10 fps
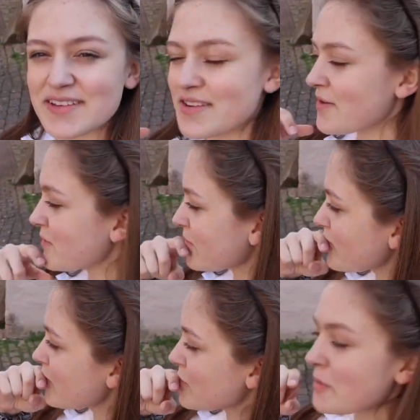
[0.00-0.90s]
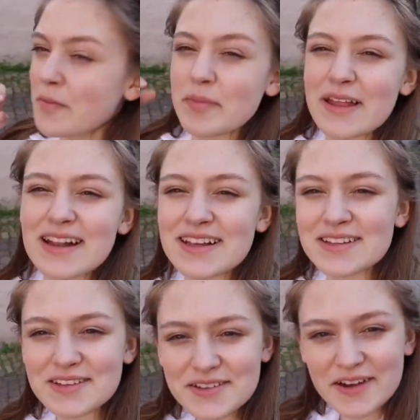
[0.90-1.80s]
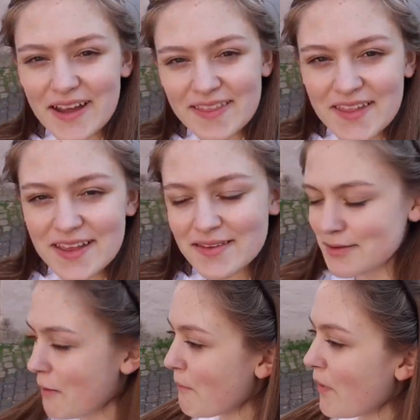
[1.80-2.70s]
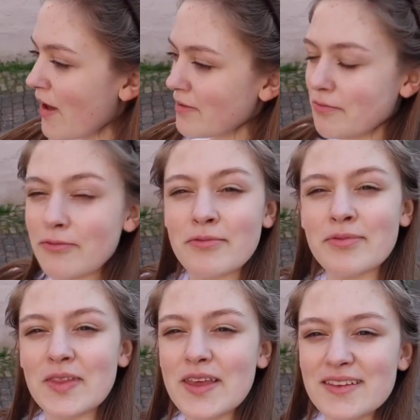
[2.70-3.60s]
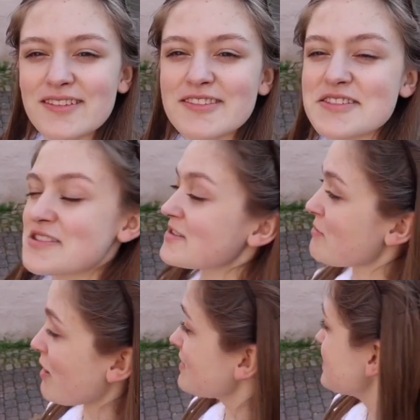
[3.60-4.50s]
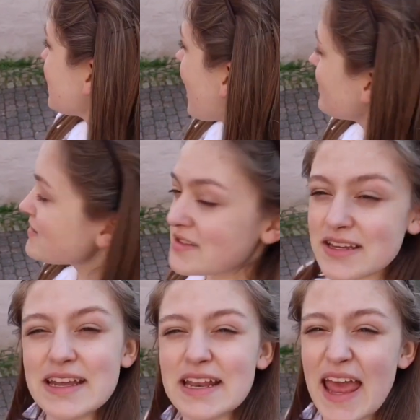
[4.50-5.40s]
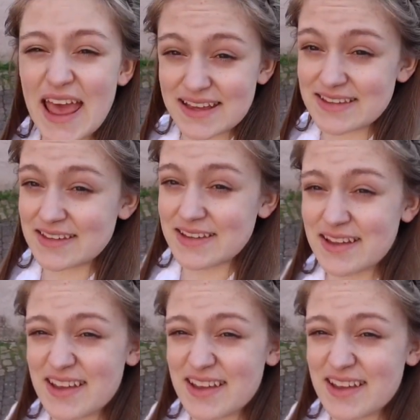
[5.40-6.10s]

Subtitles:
so we weren't planning to look at this, but this is the smallest house in Hessen,